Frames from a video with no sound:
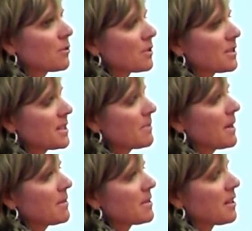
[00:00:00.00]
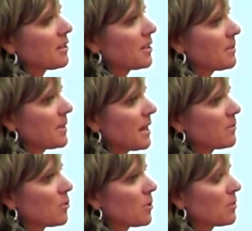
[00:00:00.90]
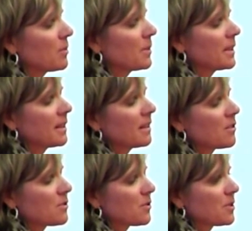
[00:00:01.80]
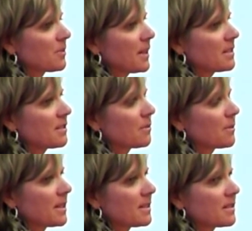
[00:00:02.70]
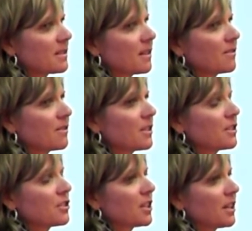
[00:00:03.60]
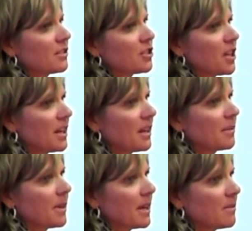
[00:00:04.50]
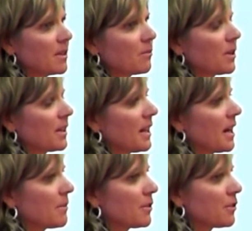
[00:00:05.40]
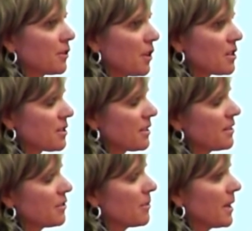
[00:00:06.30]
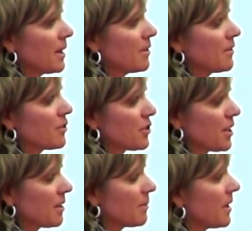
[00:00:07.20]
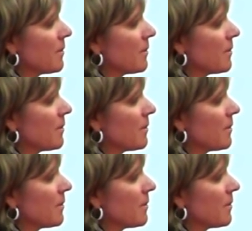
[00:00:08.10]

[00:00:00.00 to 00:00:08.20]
Of course, these babies are going to be abnormal, but it also explains the risks of shaking a baby and what can happen neurologically to a baby if you shake a